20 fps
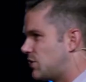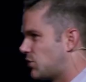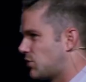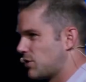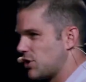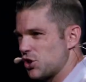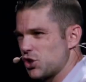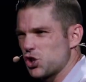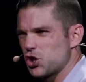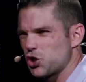
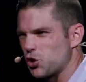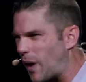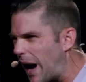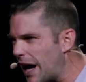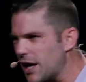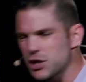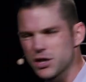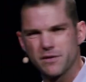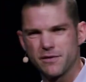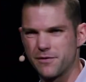
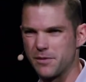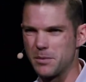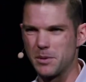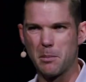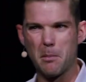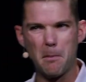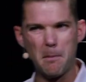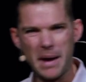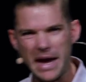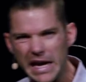distraction from the
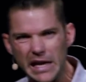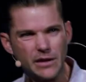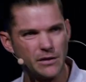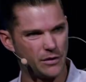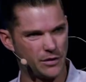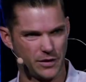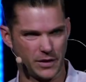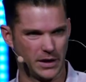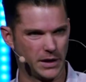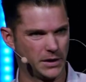main
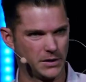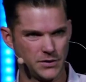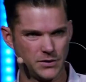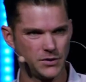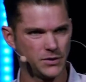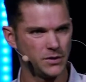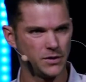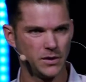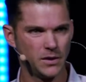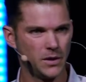
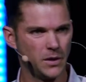things.